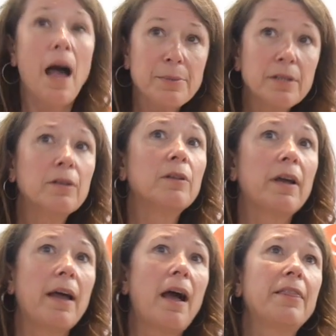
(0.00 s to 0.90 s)
Absolutely.
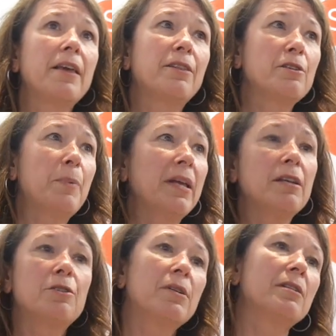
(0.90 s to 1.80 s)
I think there's been
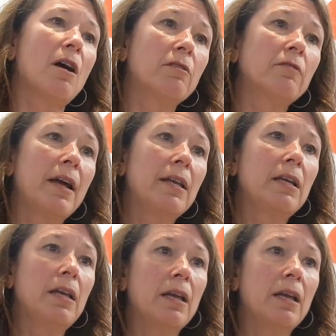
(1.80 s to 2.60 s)
interest already